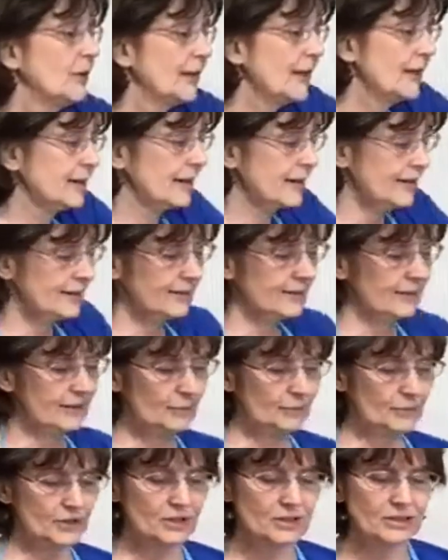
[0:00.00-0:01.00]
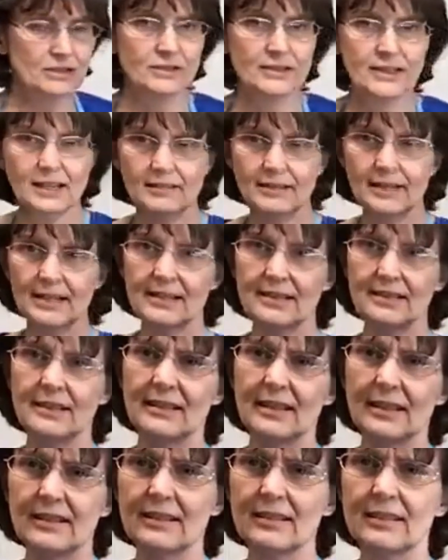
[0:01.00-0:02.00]
that nice and neat, but just look how nasty
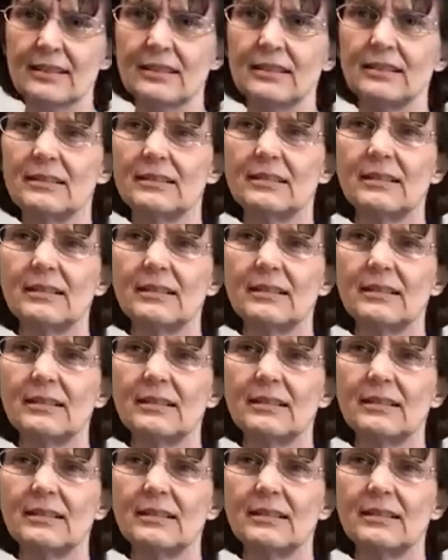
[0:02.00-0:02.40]
that is.